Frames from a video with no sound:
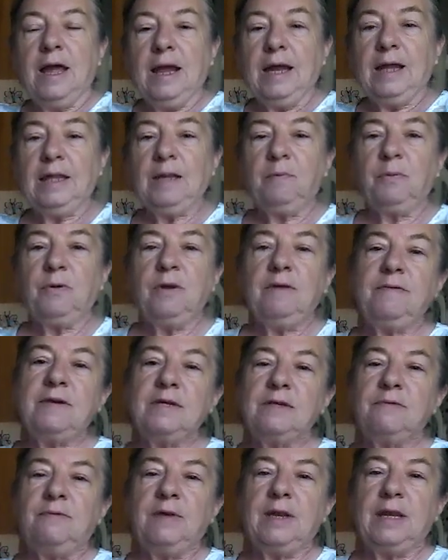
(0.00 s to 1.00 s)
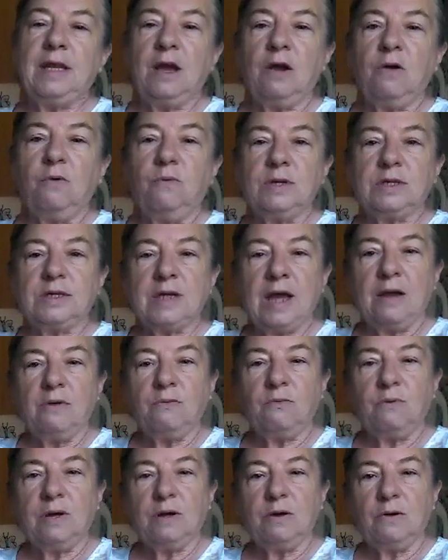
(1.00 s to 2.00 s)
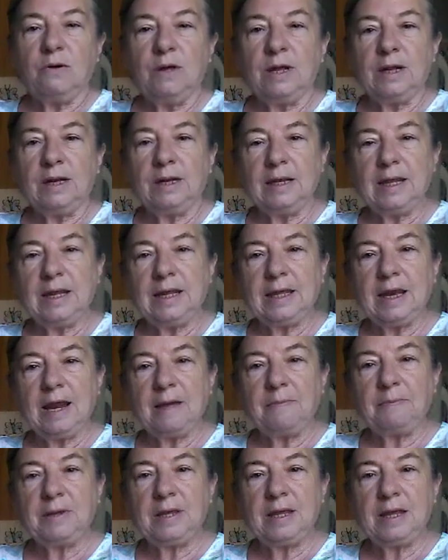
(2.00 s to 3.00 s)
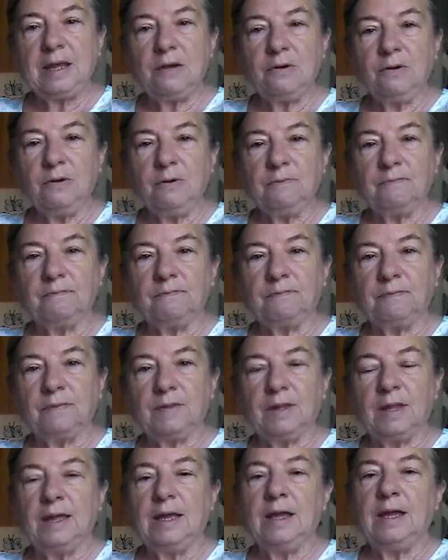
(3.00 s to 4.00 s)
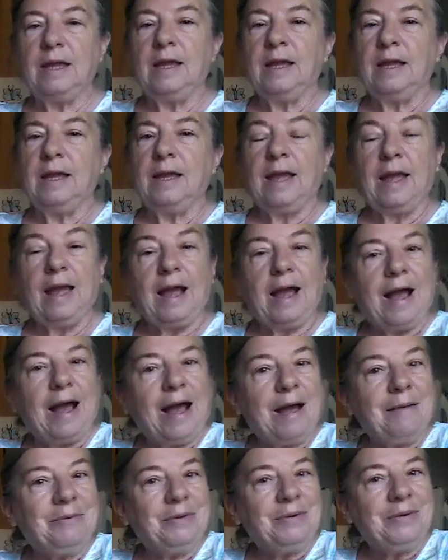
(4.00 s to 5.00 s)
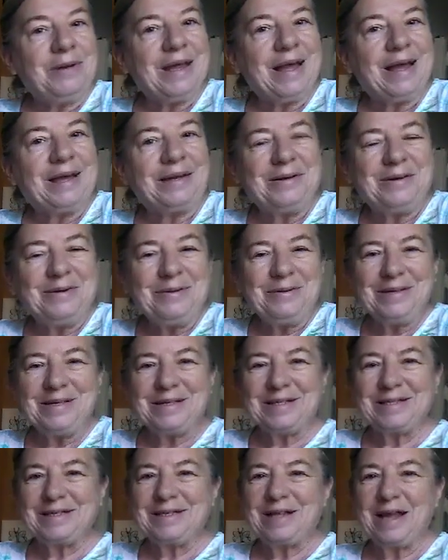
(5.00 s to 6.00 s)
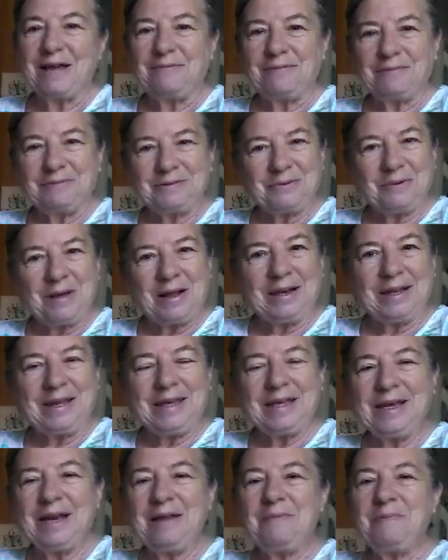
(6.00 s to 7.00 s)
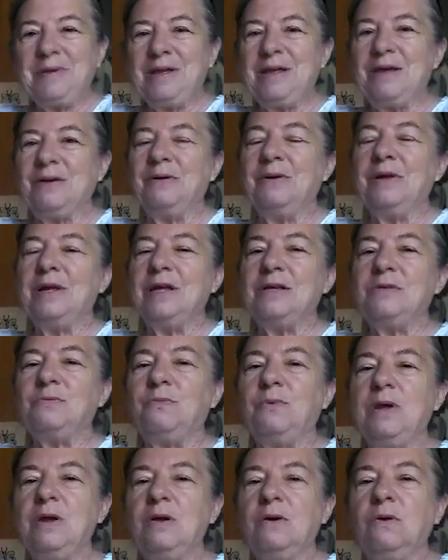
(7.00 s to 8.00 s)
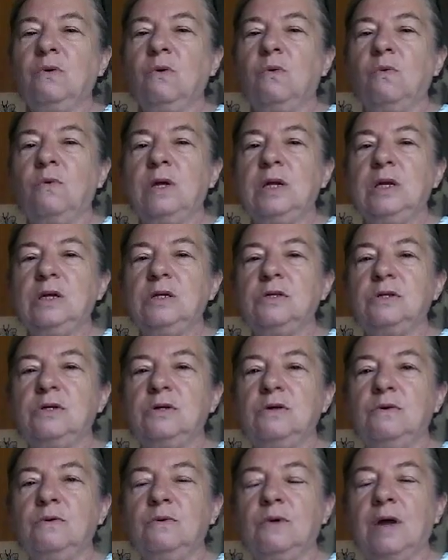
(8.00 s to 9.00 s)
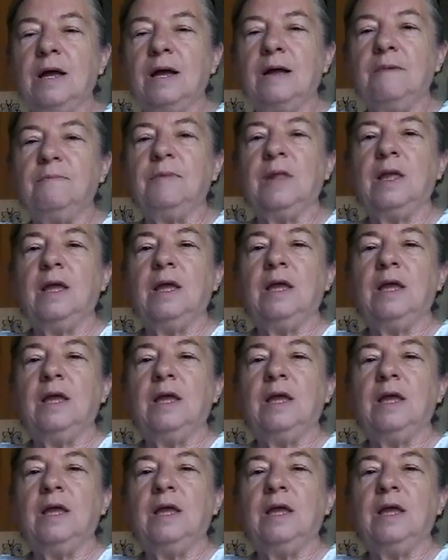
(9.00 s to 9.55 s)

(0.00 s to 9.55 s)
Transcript: In the previous video, which I will link it up here, I'm learning how to do this stuff, so I'll link it up here, is we are going to